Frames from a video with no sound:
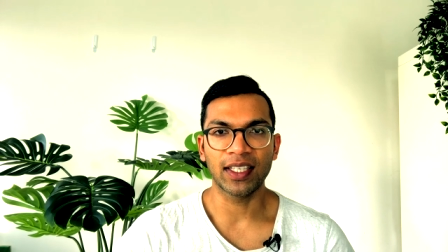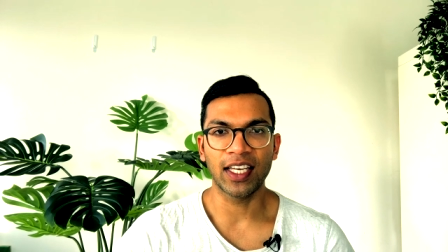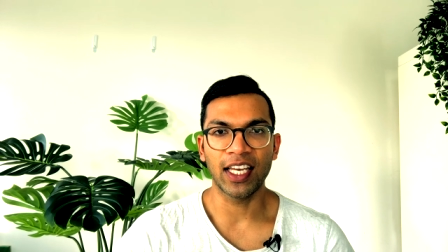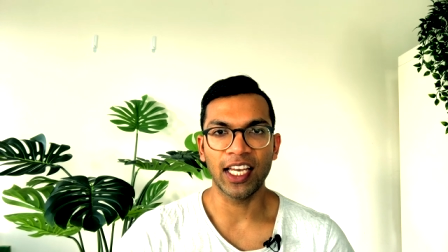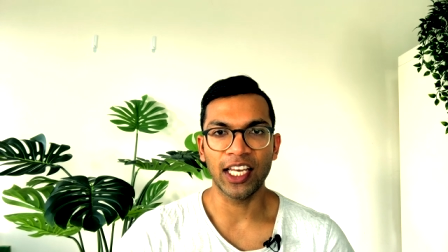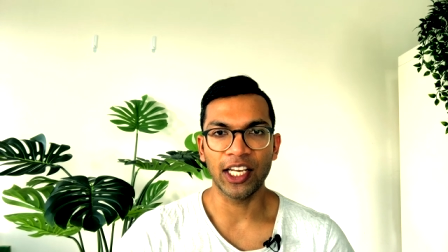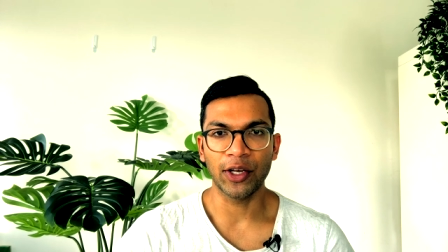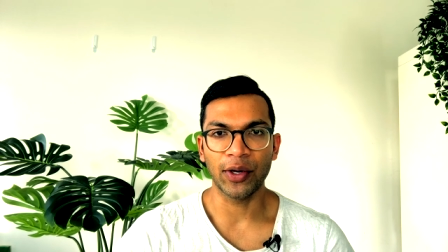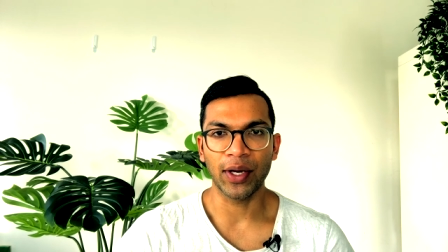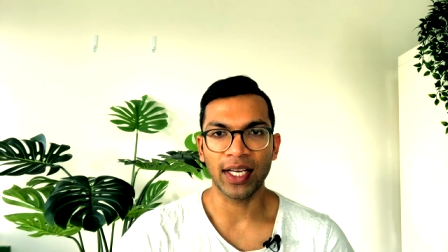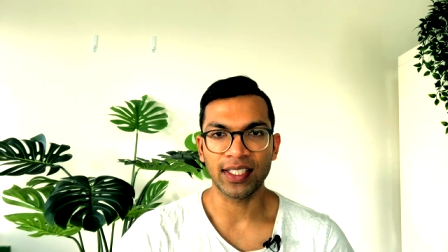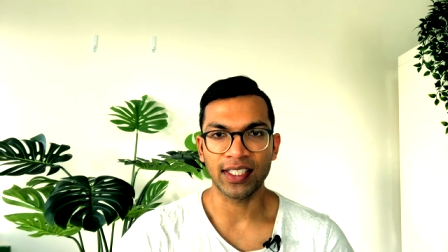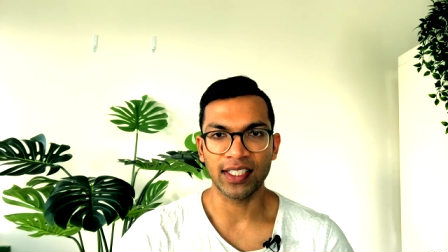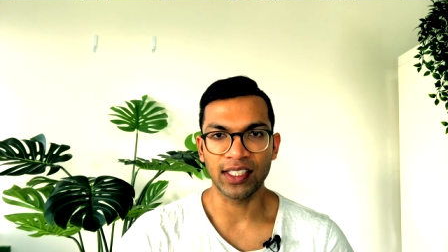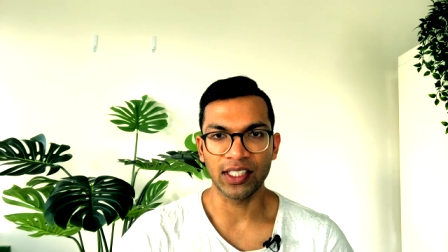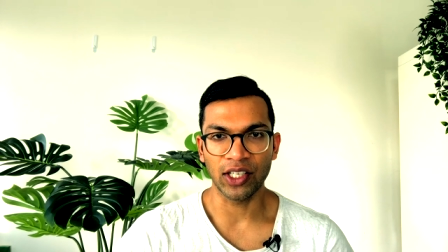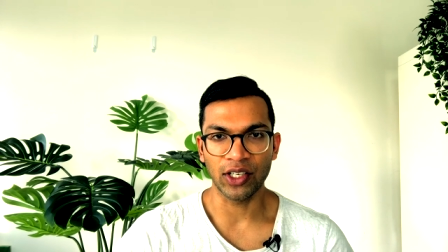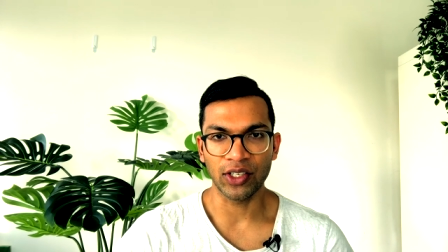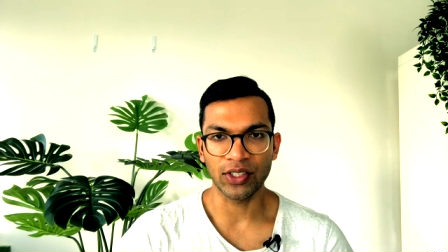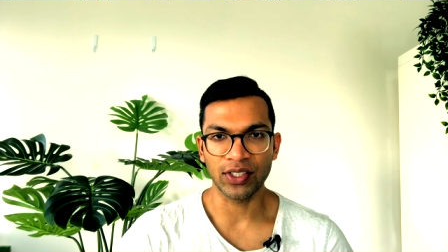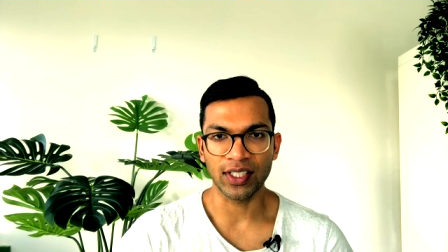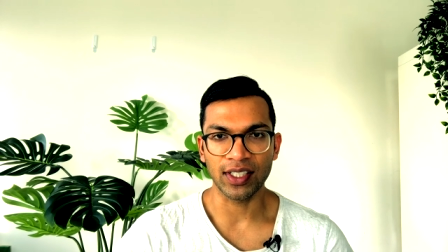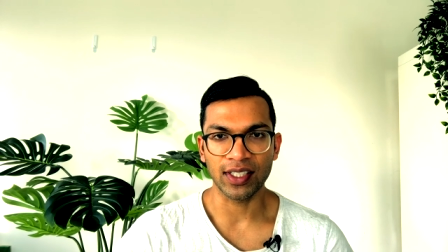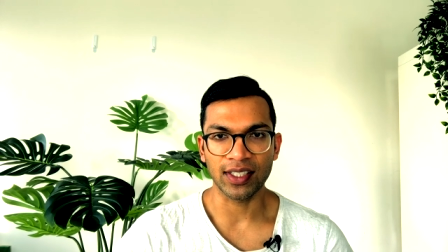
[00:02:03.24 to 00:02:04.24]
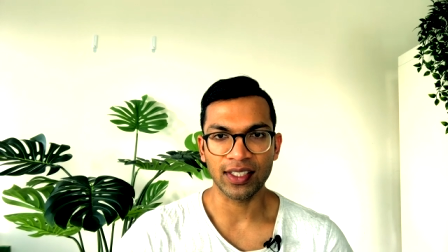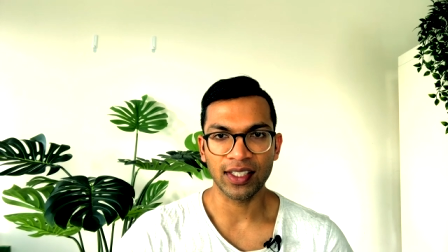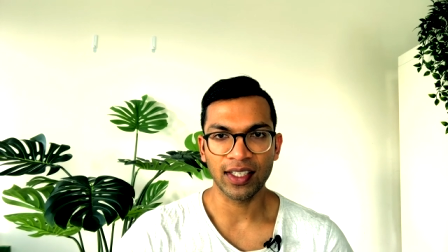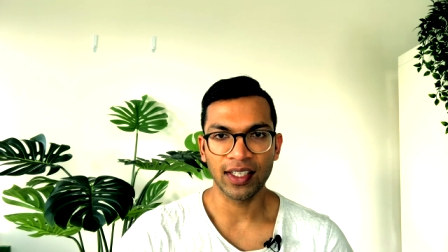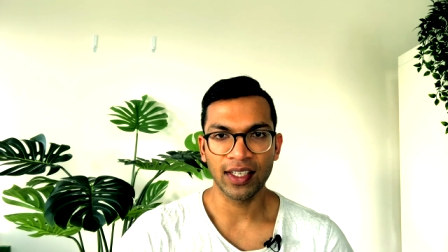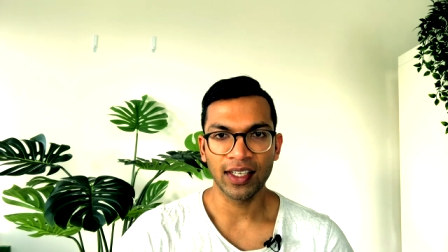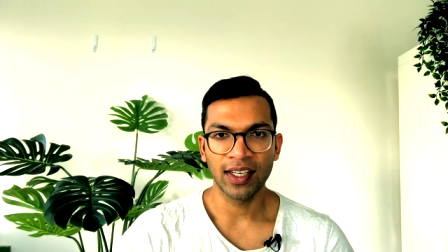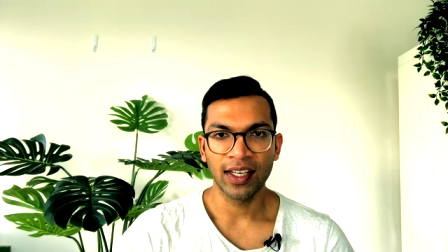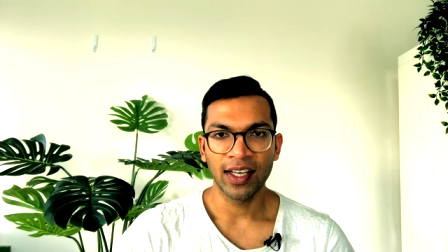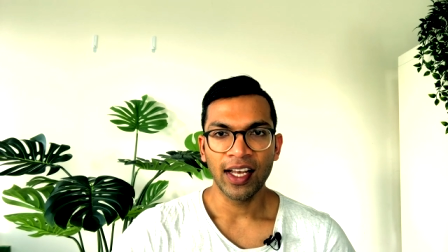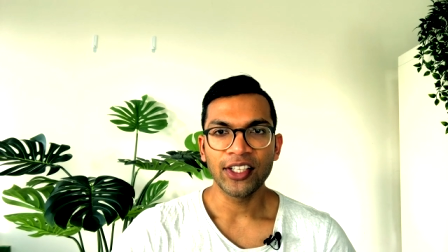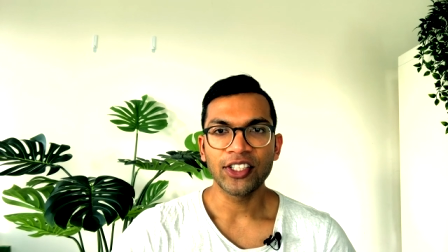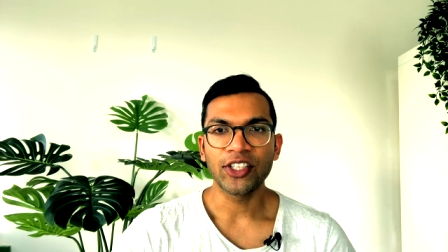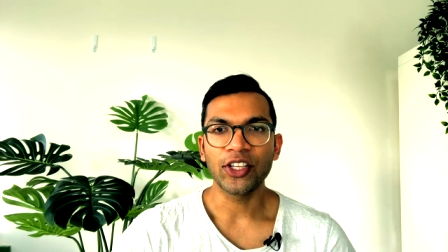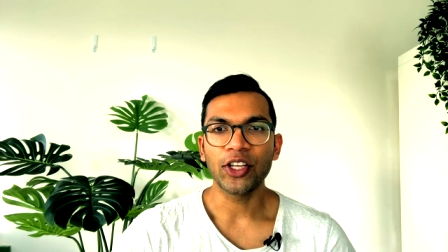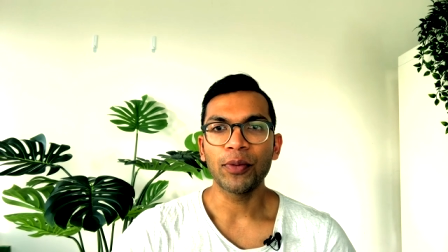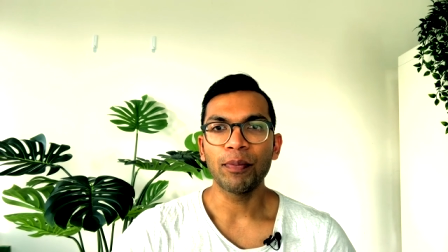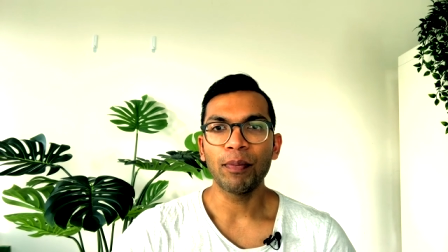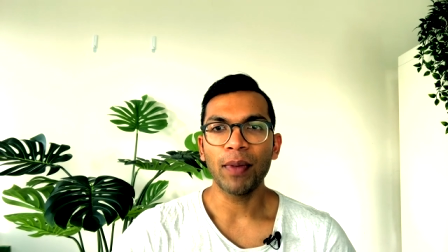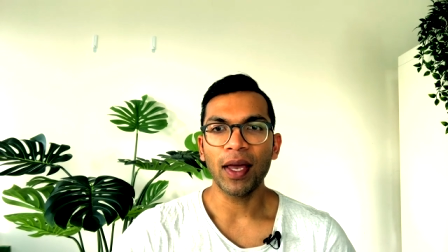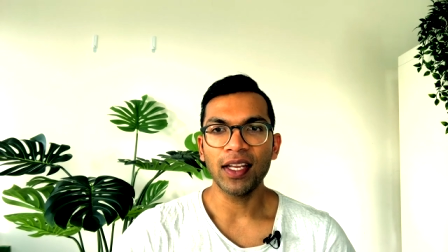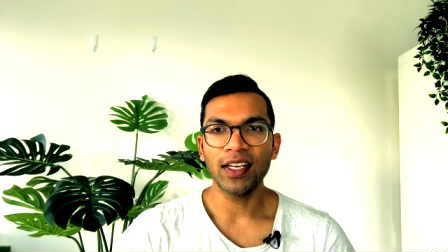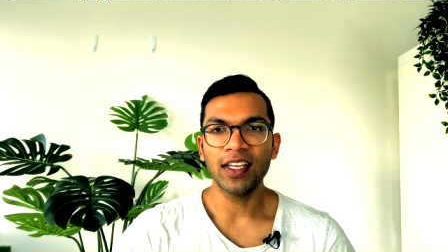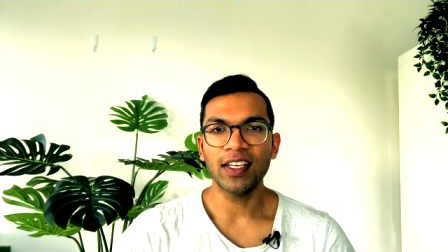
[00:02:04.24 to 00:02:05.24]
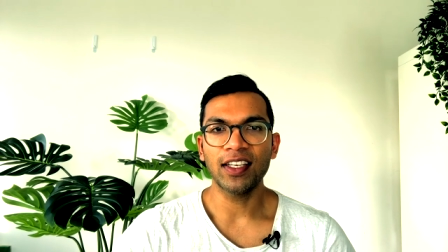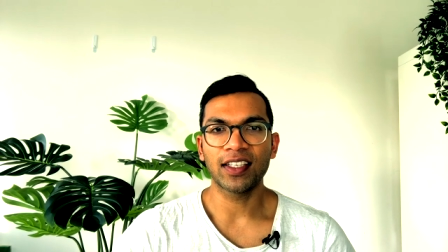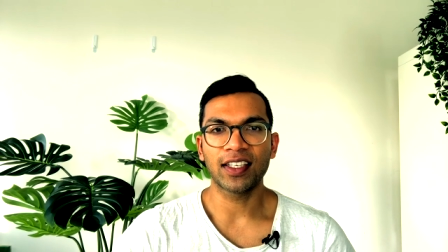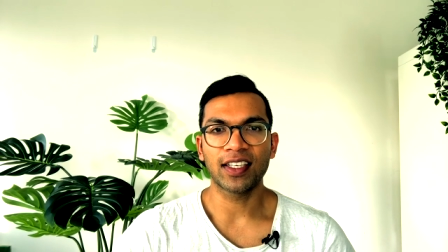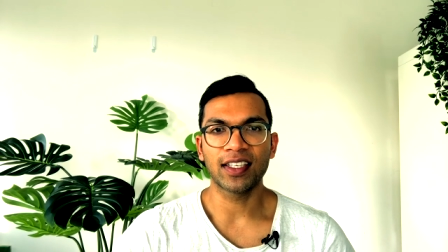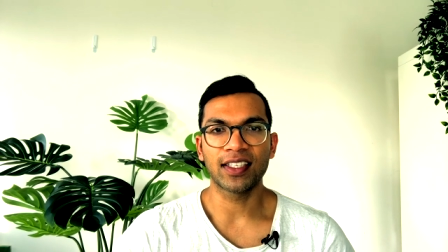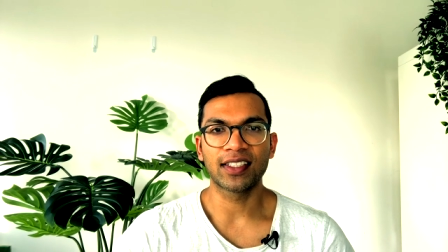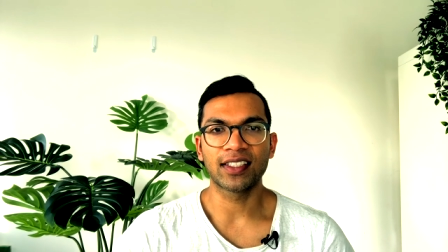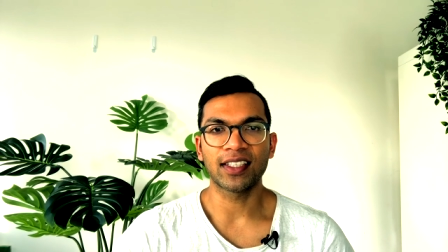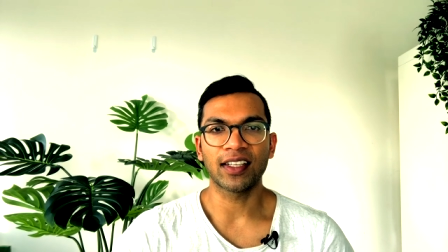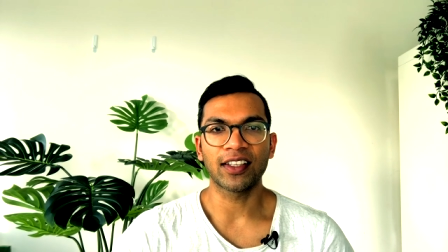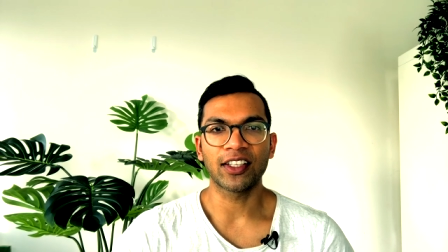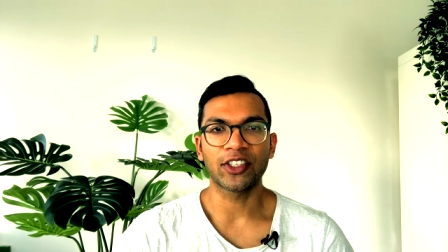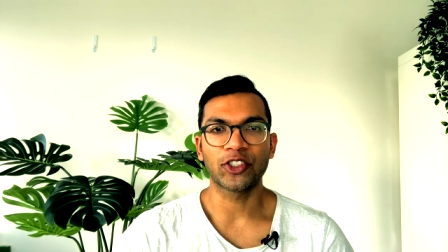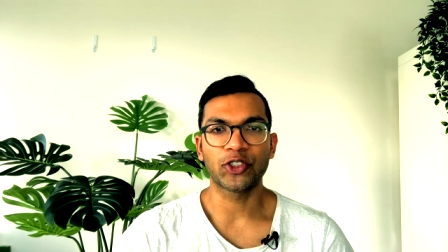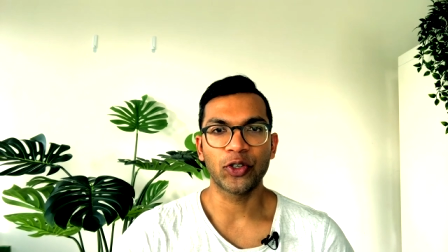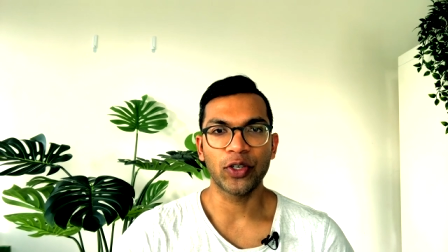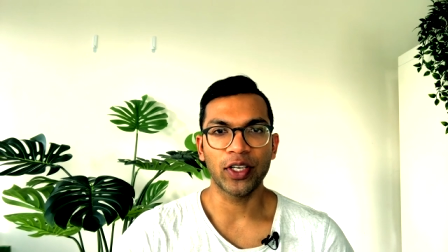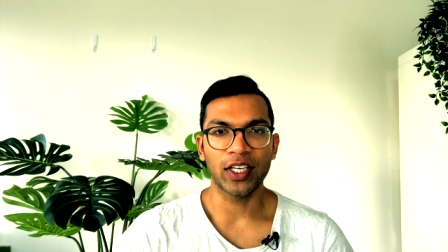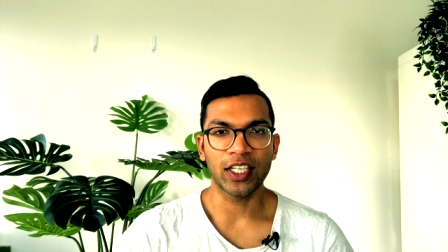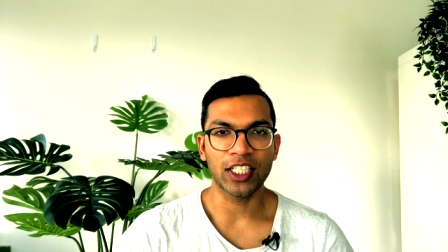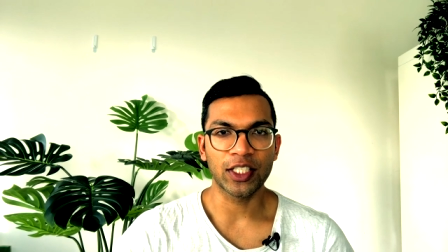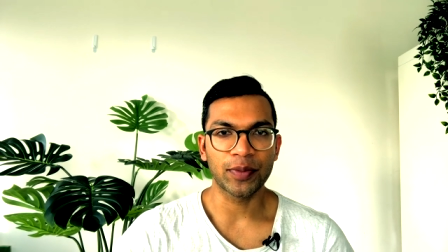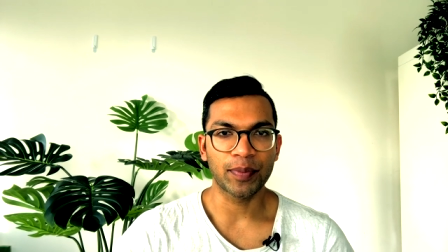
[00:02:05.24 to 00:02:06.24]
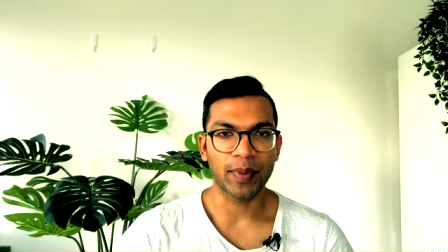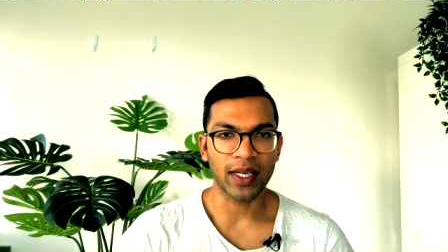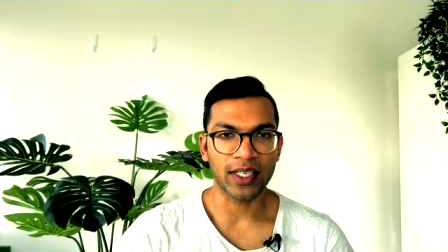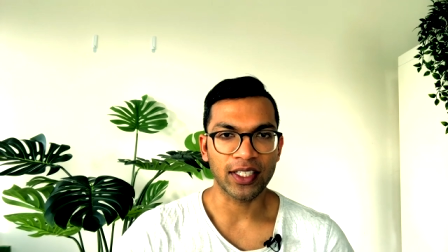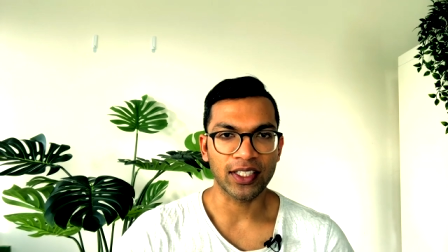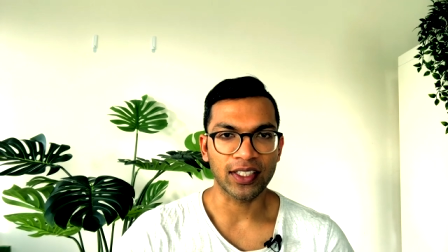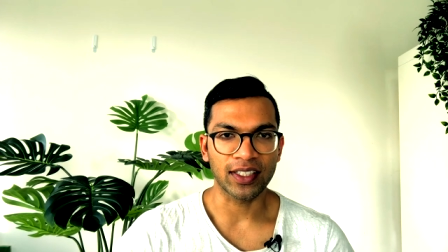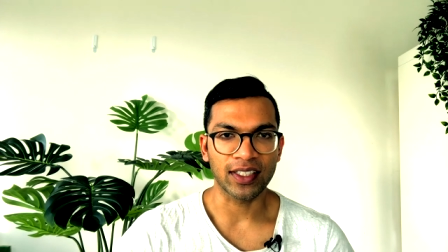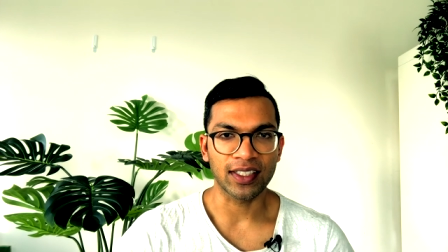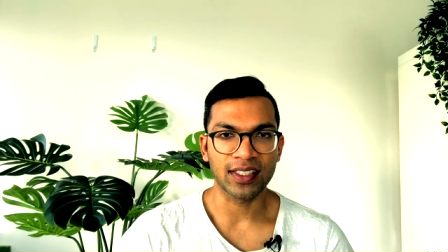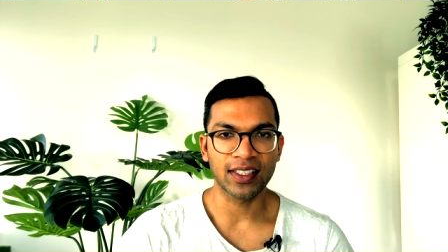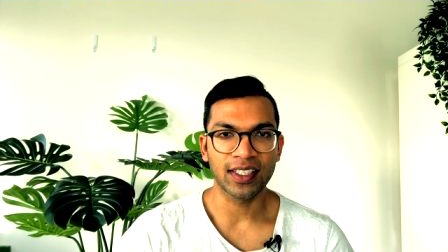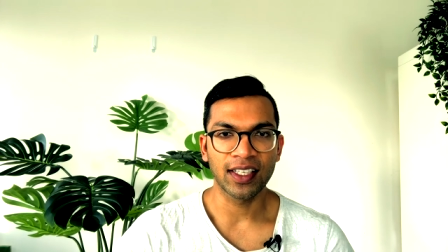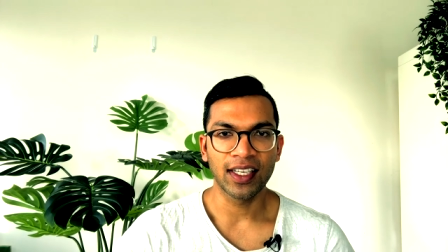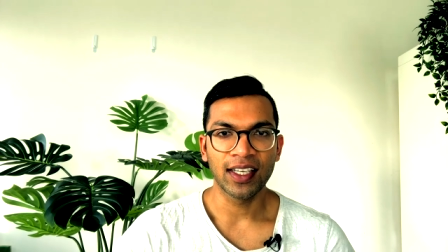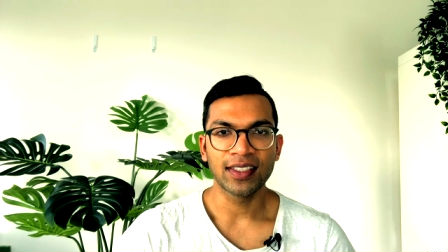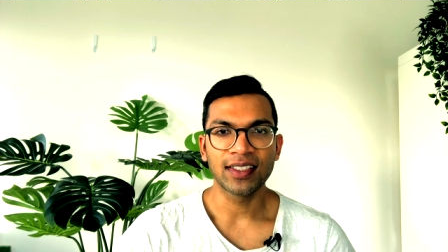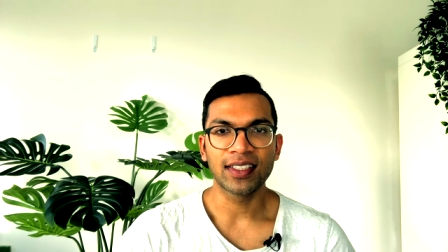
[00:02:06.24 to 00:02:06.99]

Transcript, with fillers: ketoacidosis. So you may need to consult the treating specialist